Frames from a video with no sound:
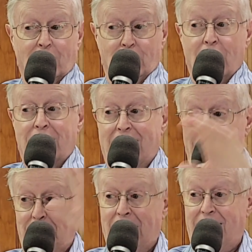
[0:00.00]
We all
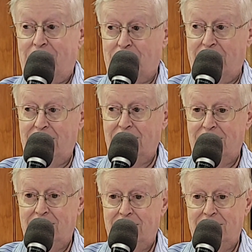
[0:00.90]
carry baggage, right?
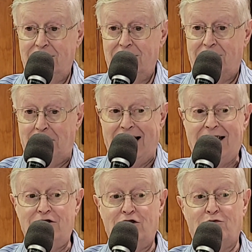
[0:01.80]

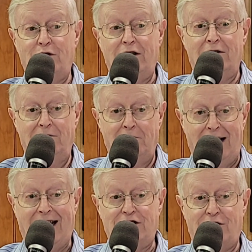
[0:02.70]
Baggage is real.
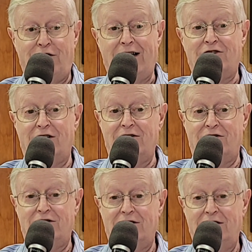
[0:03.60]
Baggage affects
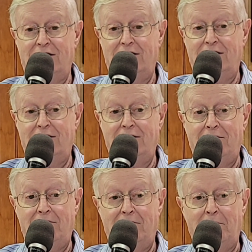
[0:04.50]
us.
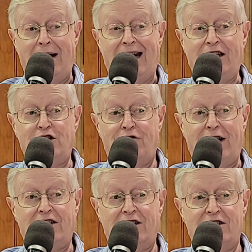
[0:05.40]
Baggage
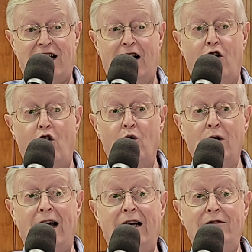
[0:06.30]
affects us our
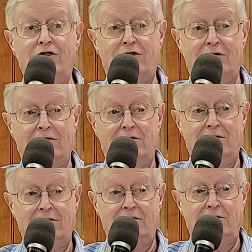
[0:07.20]
whole lives.
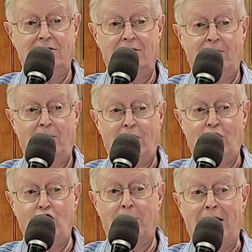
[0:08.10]

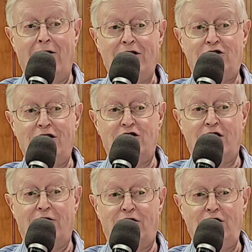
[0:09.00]
Your parents did
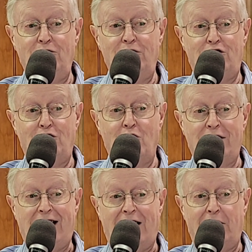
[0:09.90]
stuff to you that you will
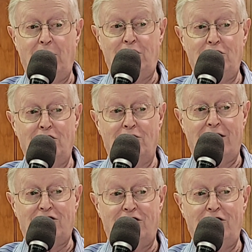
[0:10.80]
carry with you the
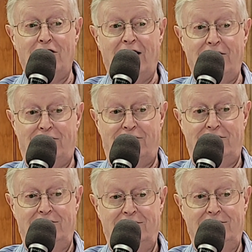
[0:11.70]
rest of your life
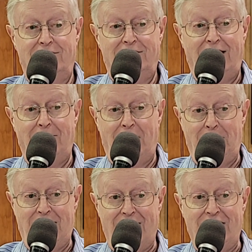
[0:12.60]
and
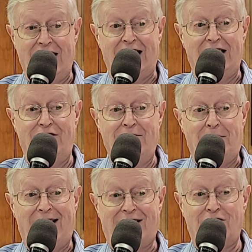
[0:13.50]
maybe have a negative
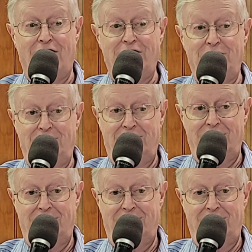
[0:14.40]
impact on you.